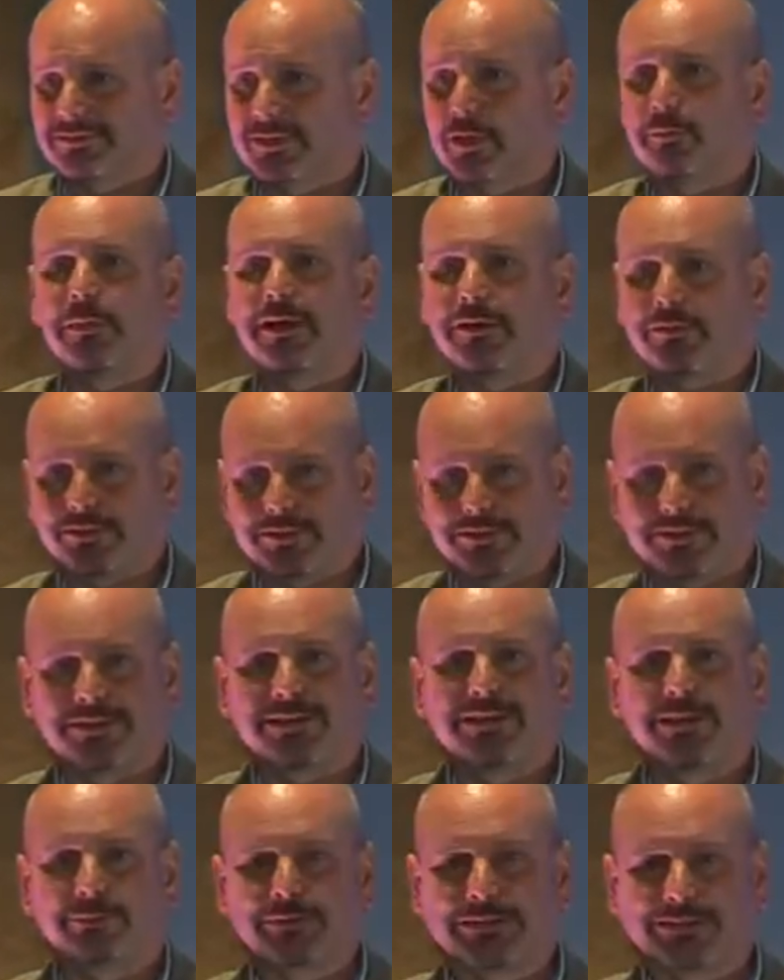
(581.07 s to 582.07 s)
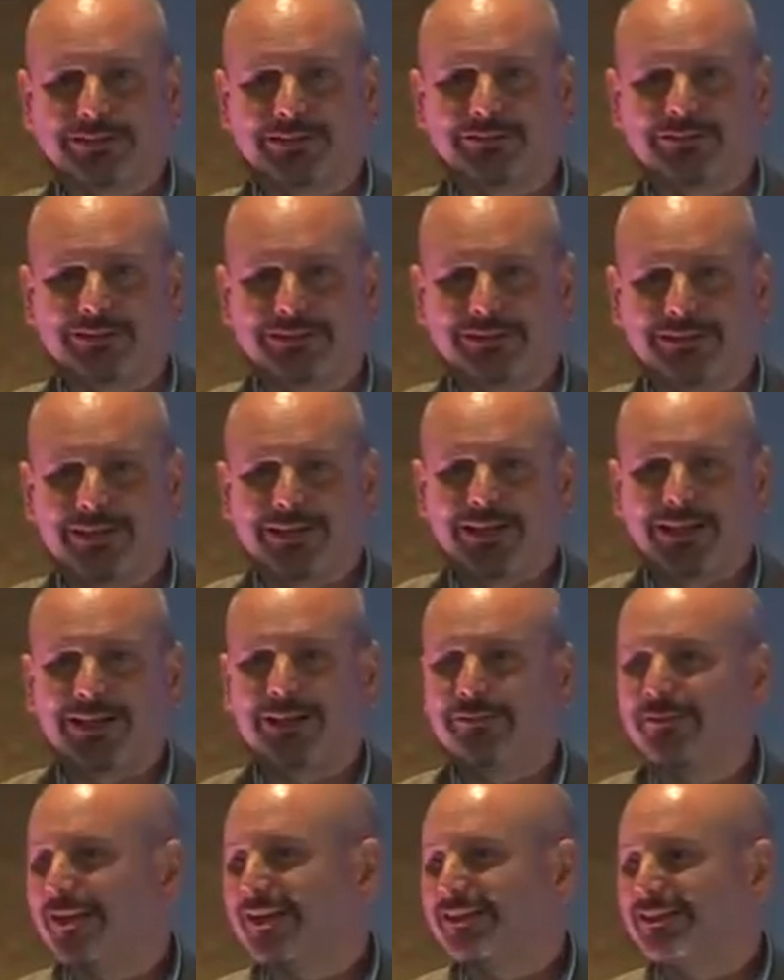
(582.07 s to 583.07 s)
America, absolutely.
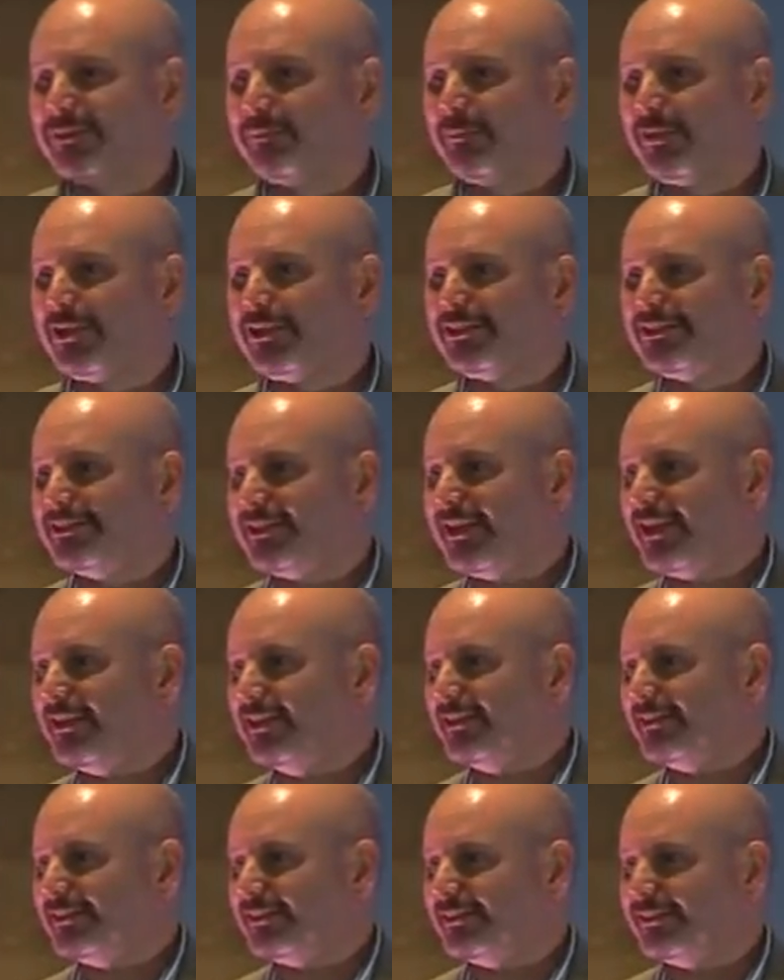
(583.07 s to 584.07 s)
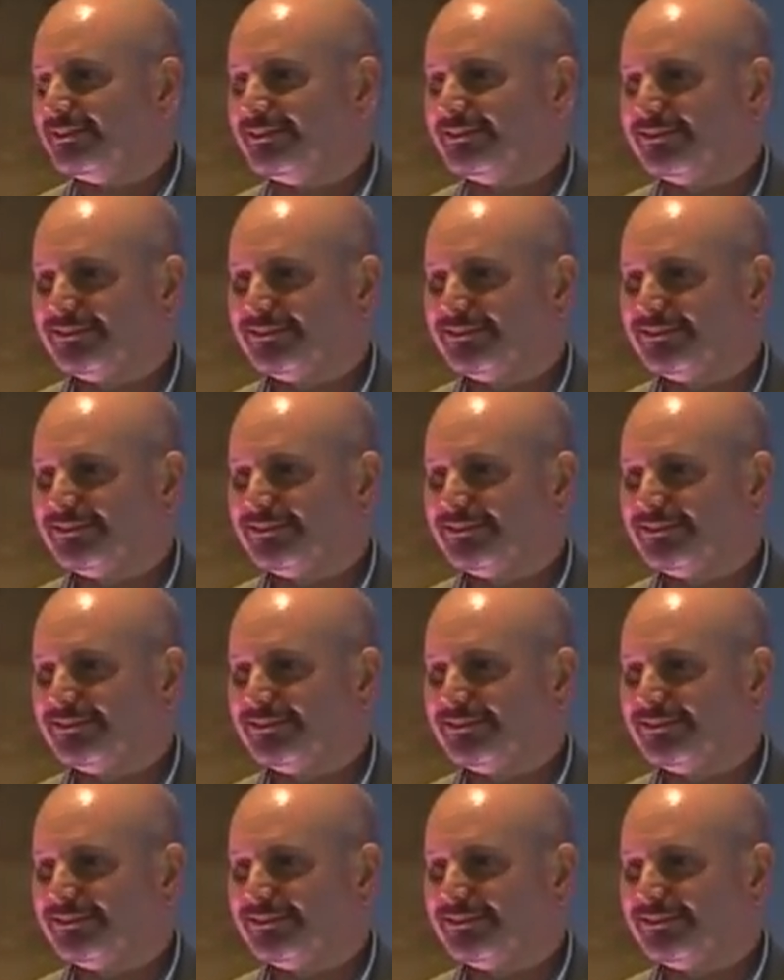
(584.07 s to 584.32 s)
And if you had to pick a state,